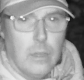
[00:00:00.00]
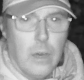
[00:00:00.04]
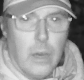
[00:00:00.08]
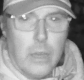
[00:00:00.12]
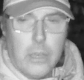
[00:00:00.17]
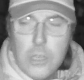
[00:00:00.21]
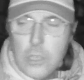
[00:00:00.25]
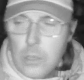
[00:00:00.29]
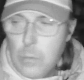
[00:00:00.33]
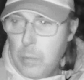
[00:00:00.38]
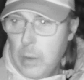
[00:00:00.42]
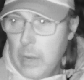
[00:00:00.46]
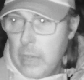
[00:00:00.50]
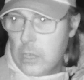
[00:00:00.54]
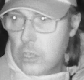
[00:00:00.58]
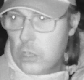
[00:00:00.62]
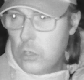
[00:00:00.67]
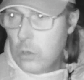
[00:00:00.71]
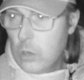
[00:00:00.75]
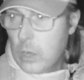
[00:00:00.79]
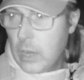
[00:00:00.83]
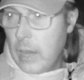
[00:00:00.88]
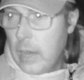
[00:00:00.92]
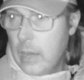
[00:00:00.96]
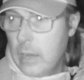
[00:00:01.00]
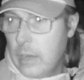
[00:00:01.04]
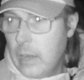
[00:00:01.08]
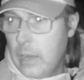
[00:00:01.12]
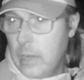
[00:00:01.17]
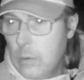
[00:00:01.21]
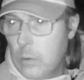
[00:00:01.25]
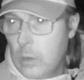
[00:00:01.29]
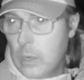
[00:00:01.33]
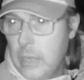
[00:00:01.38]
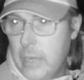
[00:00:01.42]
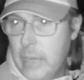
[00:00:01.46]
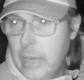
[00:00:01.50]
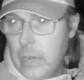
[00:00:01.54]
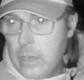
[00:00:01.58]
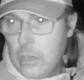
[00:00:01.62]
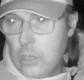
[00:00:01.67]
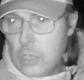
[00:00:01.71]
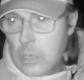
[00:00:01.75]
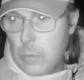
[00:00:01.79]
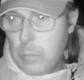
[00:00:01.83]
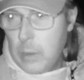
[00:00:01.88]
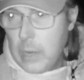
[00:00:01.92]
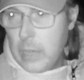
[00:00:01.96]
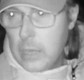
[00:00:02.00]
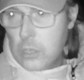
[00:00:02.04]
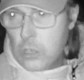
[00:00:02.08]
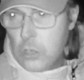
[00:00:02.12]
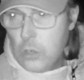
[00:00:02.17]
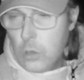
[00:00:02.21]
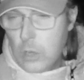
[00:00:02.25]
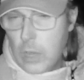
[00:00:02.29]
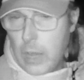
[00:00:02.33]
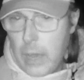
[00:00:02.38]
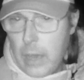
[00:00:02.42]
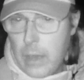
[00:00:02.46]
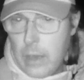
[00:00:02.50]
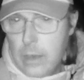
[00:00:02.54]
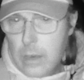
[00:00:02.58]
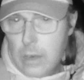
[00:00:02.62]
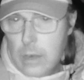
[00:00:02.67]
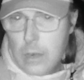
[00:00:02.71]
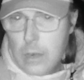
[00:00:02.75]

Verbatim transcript: I used to play snooker. Anyone here used to play snooker?